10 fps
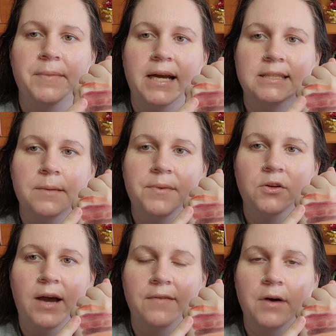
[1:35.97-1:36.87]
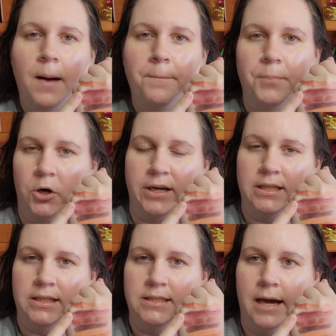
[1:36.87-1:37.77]
Next up, then you have a
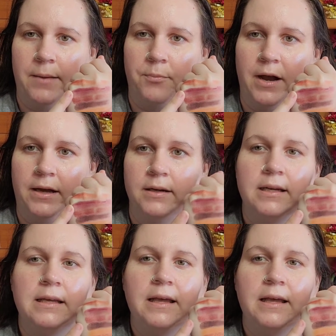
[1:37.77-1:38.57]
burgundy type red.